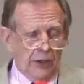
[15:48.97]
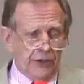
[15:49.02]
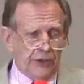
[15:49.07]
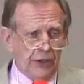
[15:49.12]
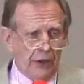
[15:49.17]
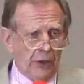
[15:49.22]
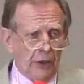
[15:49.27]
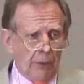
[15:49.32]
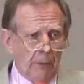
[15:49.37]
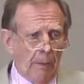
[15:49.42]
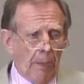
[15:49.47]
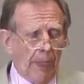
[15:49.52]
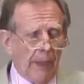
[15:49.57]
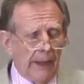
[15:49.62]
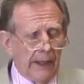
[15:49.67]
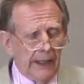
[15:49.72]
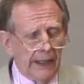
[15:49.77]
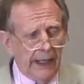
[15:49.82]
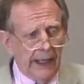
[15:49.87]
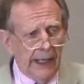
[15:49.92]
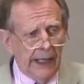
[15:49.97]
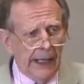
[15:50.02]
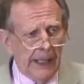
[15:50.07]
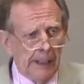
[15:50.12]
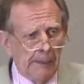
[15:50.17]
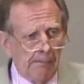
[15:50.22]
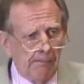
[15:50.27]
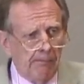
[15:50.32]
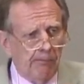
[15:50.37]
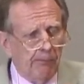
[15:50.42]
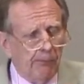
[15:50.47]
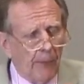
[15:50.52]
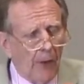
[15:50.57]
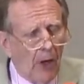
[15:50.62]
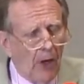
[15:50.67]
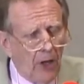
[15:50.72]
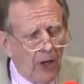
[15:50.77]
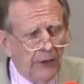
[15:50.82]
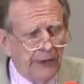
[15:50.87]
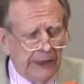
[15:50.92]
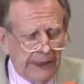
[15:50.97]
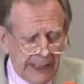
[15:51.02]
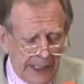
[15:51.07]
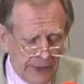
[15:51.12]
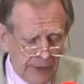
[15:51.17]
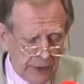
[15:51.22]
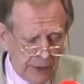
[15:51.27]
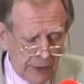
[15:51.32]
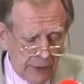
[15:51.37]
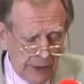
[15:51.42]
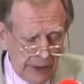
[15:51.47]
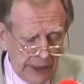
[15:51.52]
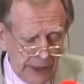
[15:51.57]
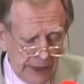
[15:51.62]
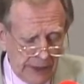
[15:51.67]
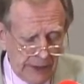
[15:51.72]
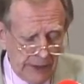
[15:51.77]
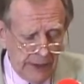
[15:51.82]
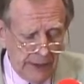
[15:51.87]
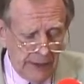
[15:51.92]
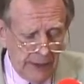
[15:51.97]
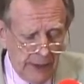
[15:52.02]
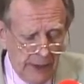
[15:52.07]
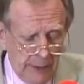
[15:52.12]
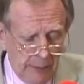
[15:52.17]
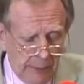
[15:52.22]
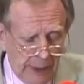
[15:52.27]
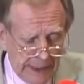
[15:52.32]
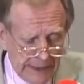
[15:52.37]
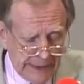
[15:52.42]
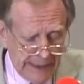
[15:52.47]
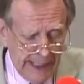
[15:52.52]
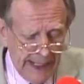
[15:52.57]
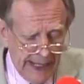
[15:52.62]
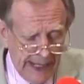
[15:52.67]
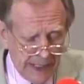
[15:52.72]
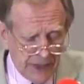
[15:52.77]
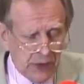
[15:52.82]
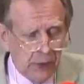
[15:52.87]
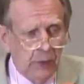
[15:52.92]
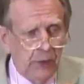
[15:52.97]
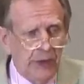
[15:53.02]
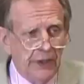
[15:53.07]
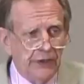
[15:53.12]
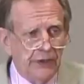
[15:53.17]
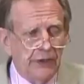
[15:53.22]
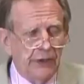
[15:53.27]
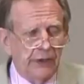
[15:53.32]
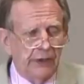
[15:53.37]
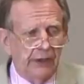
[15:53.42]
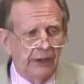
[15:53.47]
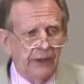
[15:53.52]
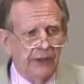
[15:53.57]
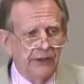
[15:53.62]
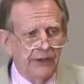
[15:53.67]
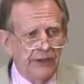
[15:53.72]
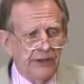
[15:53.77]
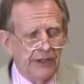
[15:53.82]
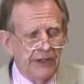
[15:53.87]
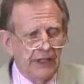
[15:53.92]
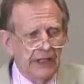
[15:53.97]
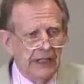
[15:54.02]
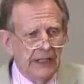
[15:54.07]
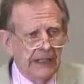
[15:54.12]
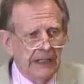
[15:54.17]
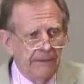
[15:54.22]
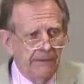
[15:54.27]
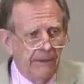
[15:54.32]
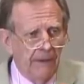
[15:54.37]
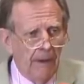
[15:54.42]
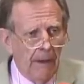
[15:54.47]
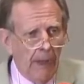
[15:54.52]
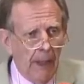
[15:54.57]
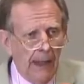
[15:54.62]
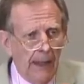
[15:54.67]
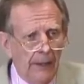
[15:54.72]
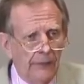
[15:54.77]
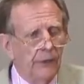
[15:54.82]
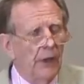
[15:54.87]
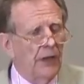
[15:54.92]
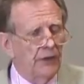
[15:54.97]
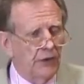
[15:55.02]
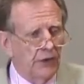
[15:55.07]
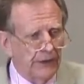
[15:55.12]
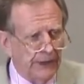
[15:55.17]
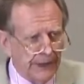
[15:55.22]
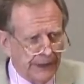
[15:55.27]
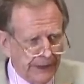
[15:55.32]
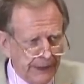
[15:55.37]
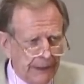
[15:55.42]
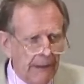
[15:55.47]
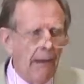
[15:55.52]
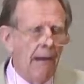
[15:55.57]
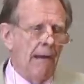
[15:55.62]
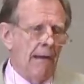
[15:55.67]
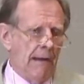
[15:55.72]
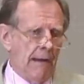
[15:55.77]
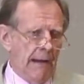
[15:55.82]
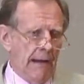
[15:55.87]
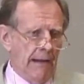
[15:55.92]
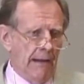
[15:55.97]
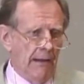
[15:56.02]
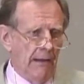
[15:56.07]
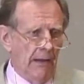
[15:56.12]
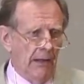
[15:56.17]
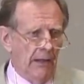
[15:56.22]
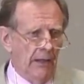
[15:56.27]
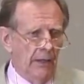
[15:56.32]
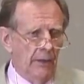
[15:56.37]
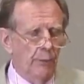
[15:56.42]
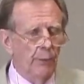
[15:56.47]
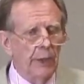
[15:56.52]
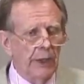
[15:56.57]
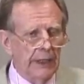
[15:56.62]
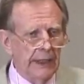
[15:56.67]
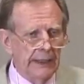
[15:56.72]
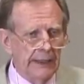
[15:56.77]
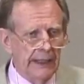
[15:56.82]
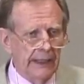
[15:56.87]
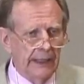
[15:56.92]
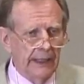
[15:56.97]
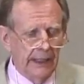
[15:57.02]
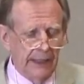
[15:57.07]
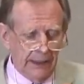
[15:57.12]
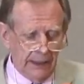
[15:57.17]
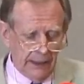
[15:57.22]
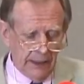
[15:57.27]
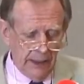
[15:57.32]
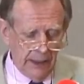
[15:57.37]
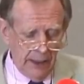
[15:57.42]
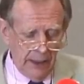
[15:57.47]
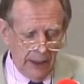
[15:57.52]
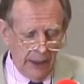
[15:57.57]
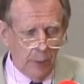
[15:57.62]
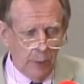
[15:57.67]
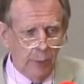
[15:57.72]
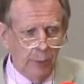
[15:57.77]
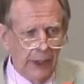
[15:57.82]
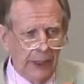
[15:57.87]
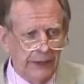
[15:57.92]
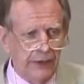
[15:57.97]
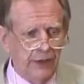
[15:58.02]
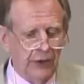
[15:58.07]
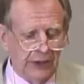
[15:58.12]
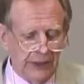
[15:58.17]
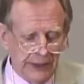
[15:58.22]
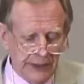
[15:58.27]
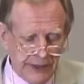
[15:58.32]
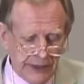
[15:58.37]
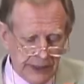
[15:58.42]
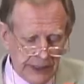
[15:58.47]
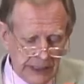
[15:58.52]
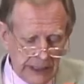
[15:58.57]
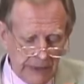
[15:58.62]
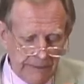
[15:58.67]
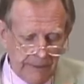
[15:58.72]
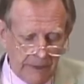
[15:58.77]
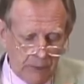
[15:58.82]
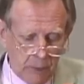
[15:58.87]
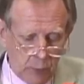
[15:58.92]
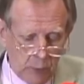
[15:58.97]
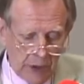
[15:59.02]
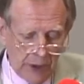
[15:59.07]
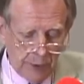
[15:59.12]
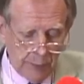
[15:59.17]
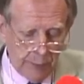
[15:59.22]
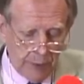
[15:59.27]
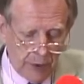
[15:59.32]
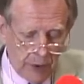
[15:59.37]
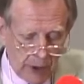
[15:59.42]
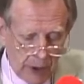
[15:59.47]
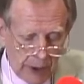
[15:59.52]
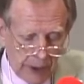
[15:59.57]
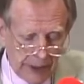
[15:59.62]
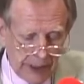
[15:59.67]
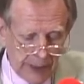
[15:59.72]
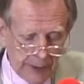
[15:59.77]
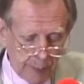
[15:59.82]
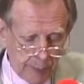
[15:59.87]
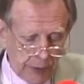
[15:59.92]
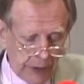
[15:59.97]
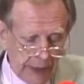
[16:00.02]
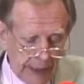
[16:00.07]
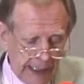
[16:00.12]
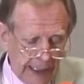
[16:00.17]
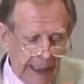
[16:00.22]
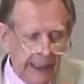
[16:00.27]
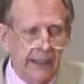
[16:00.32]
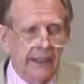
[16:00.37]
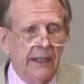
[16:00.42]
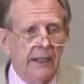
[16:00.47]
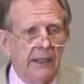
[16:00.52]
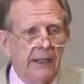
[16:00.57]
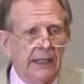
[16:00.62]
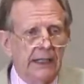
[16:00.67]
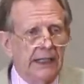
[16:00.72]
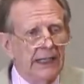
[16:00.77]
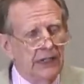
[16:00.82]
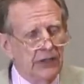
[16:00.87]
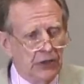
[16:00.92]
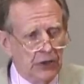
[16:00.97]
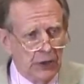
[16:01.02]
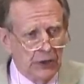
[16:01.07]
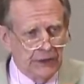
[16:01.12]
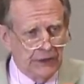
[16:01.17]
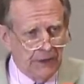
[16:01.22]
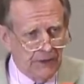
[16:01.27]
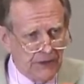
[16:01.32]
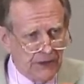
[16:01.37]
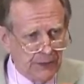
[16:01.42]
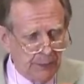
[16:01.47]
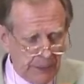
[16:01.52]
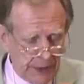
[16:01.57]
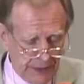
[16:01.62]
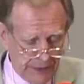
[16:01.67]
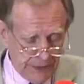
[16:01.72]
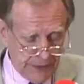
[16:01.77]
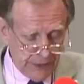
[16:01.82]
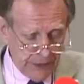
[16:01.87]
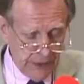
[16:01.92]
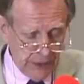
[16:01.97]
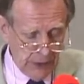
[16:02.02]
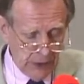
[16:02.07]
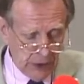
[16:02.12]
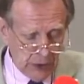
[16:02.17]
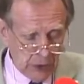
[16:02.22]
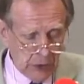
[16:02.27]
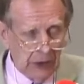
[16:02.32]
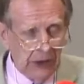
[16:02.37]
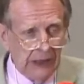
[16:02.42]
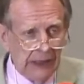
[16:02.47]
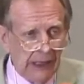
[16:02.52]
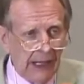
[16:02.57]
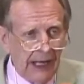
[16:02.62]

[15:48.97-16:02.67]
So. Um, altogether, it, my task was to conceive, not to deny money digging, but to conceive of what part it played in Joseph Smith's early